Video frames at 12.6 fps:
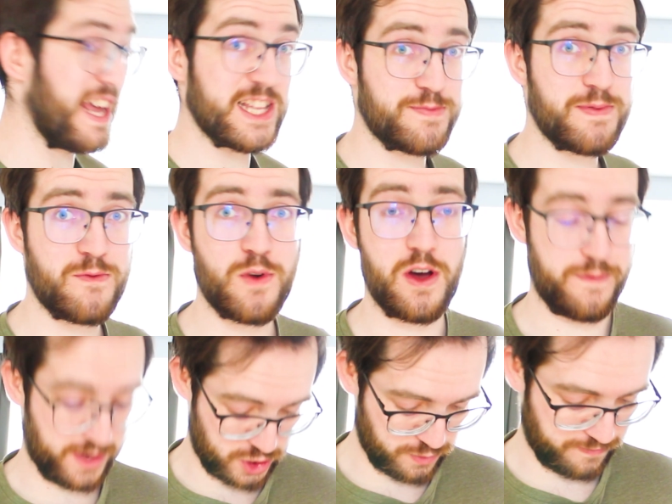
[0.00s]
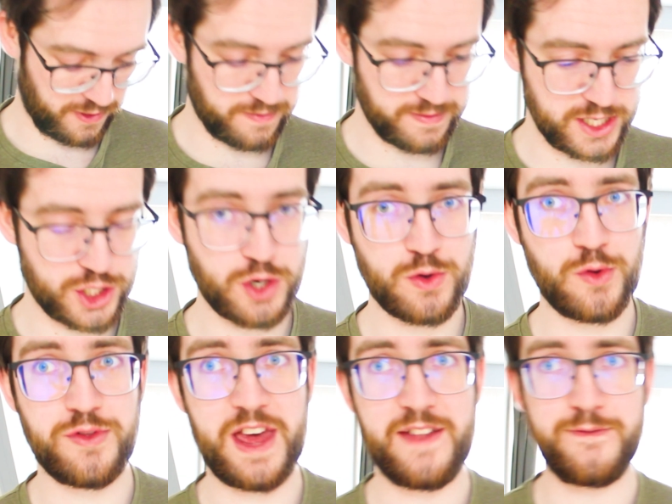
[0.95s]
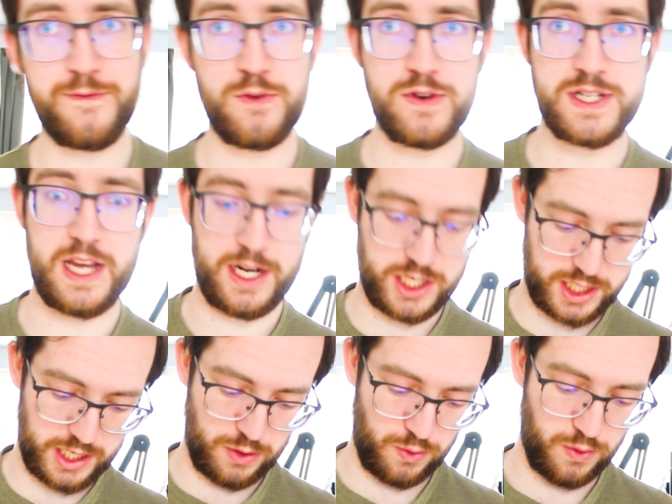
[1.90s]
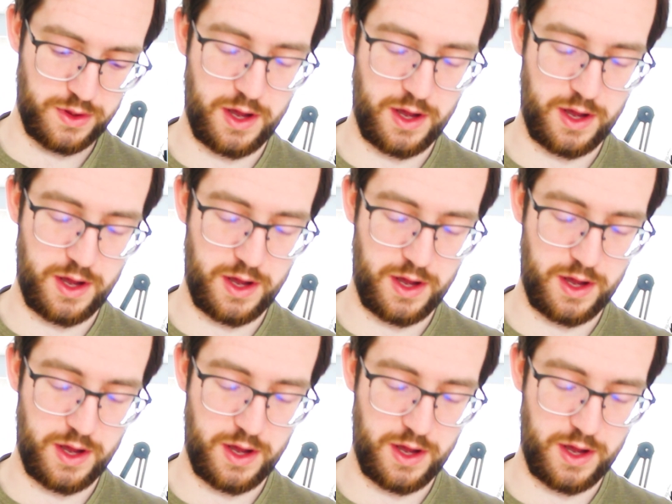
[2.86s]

rough. I should probably show you that first, actually. Hold